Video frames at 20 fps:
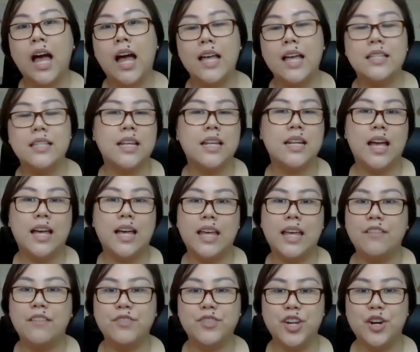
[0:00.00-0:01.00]
As in, I
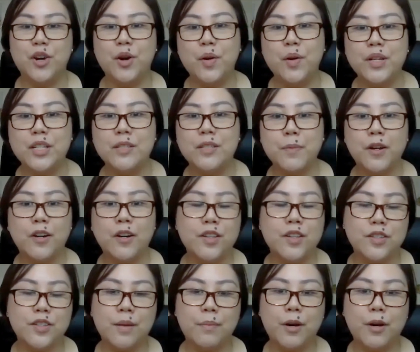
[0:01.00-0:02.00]
have zero
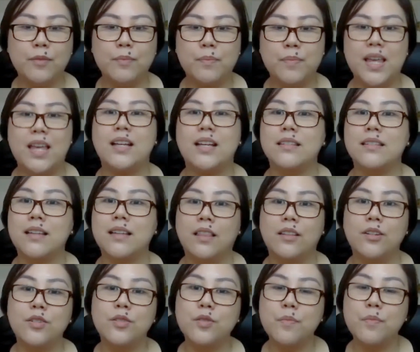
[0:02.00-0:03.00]
experience about being a
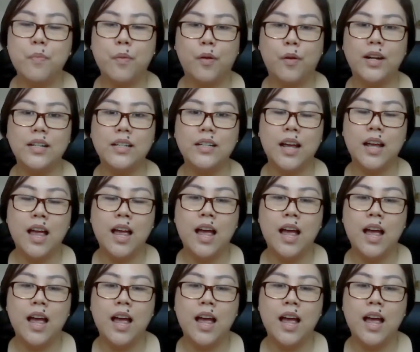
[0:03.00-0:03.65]
seller support.